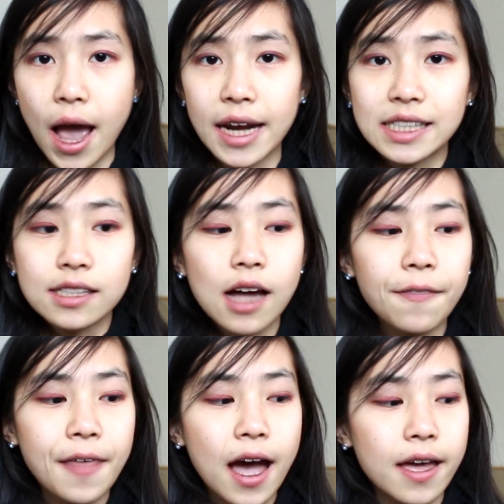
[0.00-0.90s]
And it's
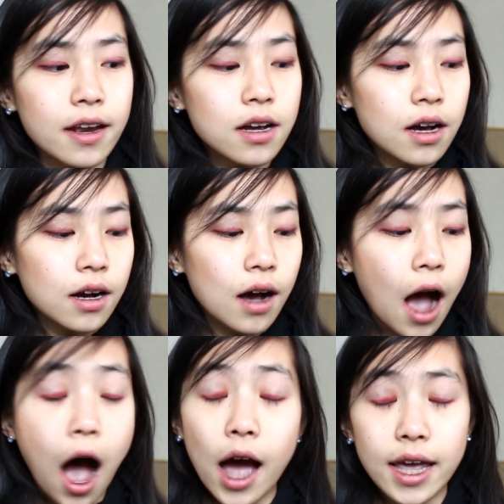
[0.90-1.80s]
not that
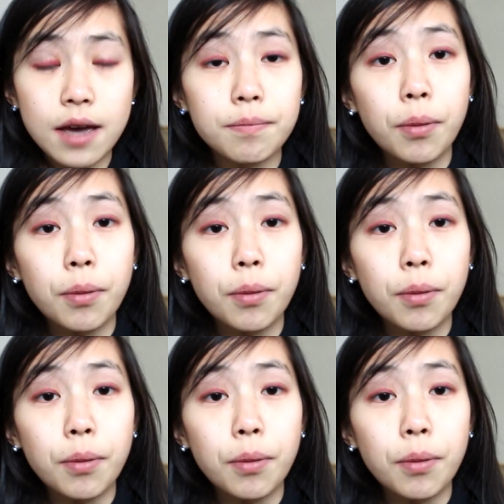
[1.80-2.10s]
I am